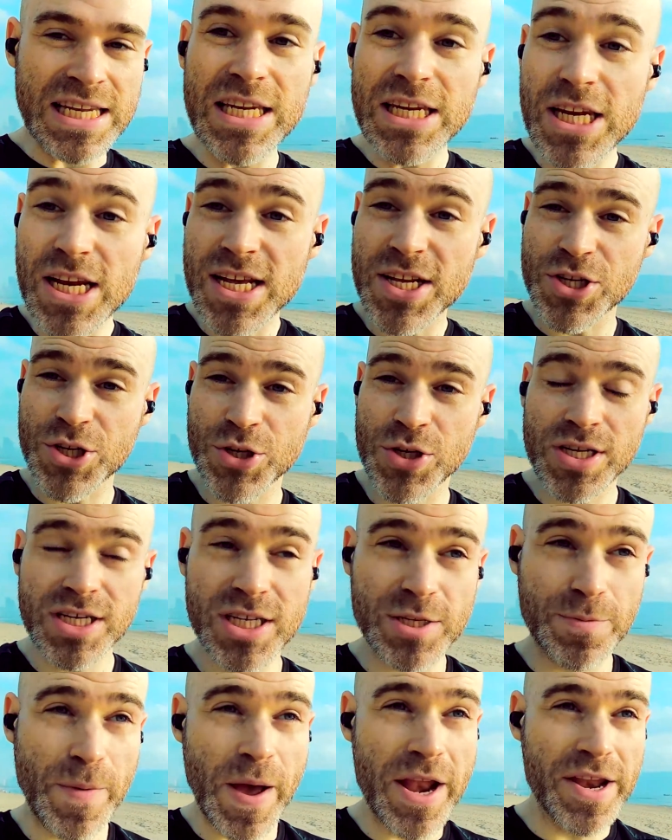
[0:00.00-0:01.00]

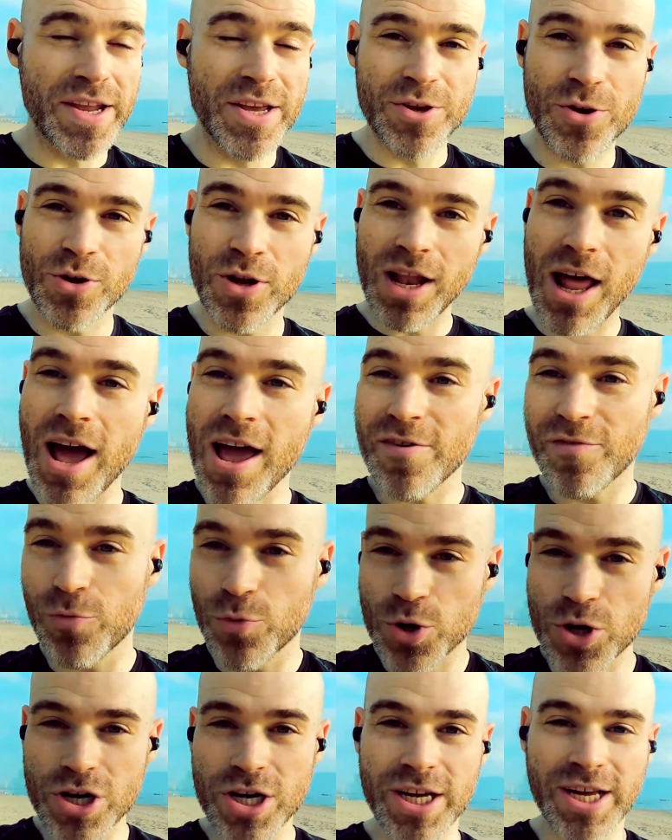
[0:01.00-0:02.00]
literally spending your life
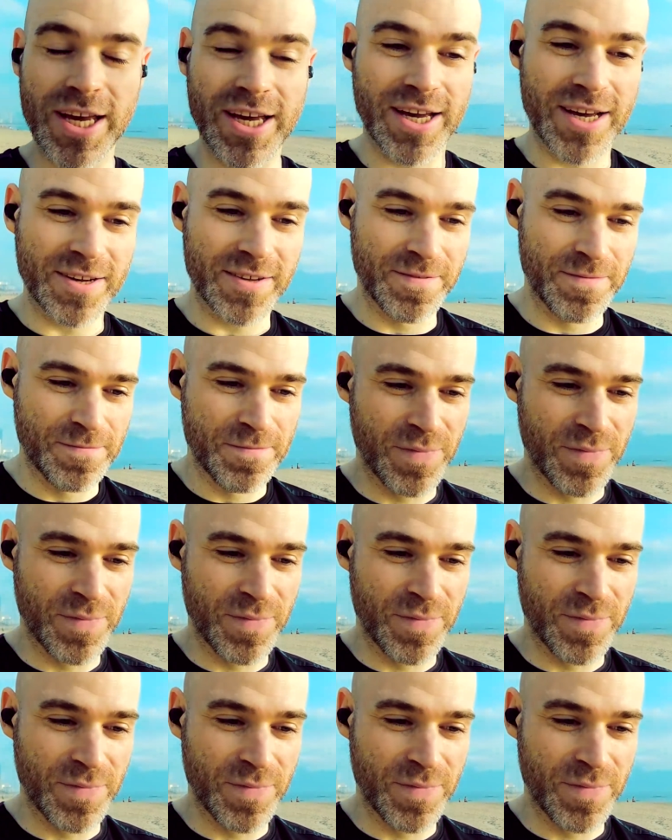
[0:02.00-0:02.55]
working,